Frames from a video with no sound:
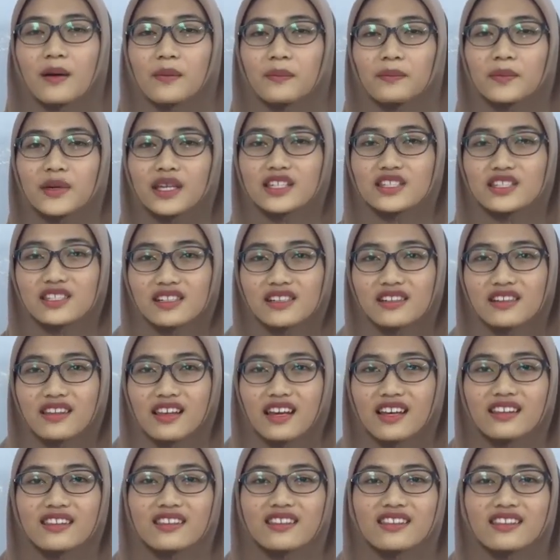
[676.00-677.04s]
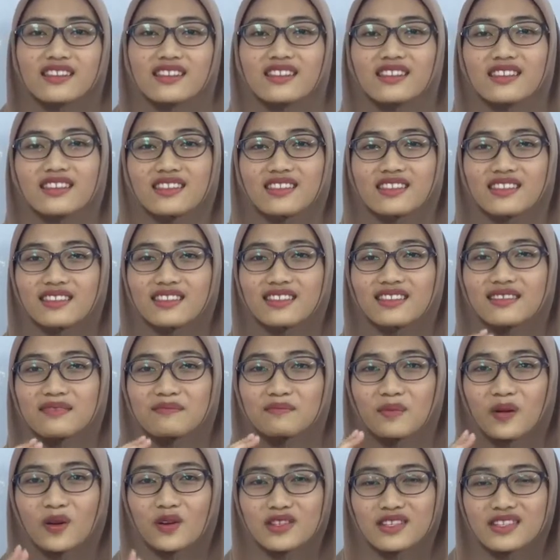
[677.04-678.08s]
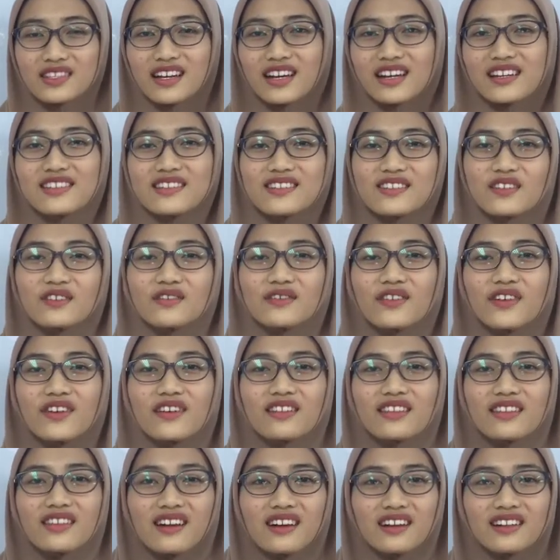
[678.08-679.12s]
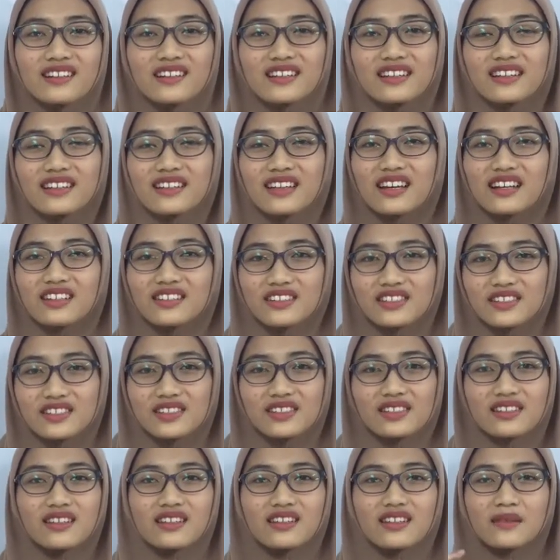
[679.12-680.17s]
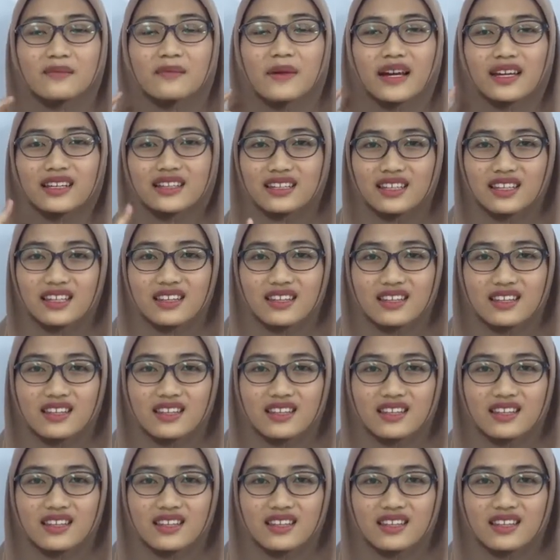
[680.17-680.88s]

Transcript: Make sure that both sides of your tongue touch the back teeth.